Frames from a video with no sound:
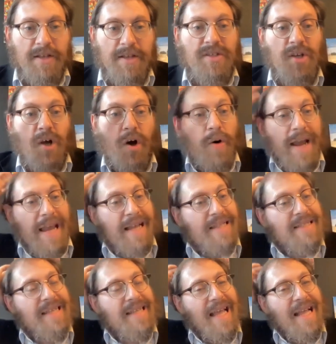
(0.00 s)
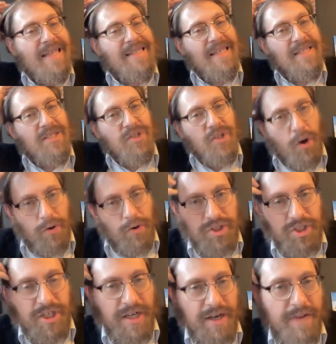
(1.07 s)
So it's it's this
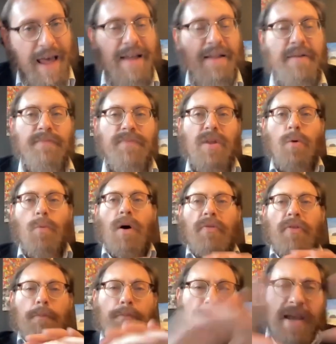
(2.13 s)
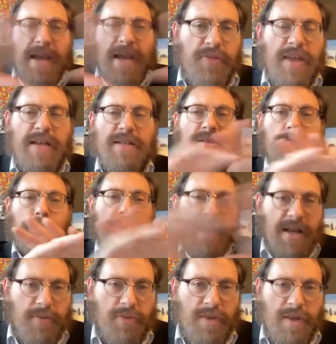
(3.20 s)
notion that well, the big thing is a
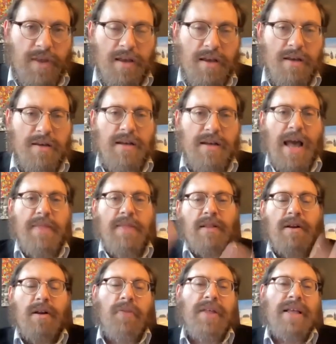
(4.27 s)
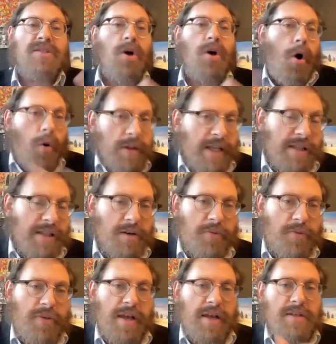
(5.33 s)
big thing, and the little thing is only a little
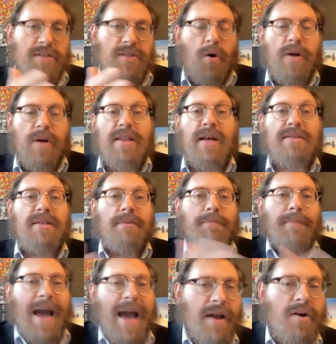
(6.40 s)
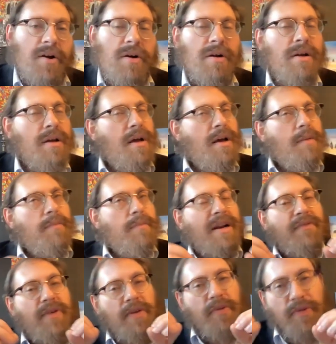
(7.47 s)
thing, so it doesn't matter. But
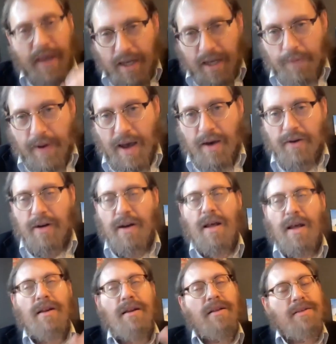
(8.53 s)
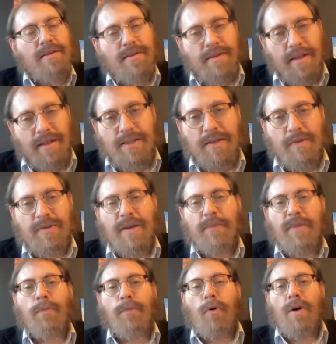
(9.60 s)
if you think about it, and it's it's
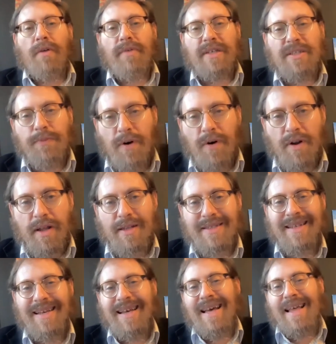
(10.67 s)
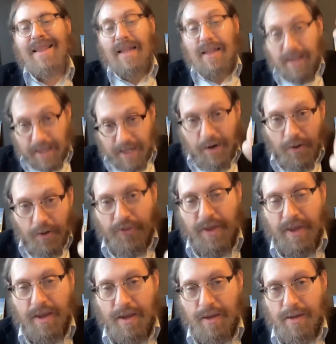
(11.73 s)
something born of experience, the little
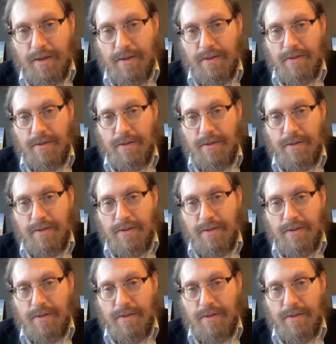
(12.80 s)
thing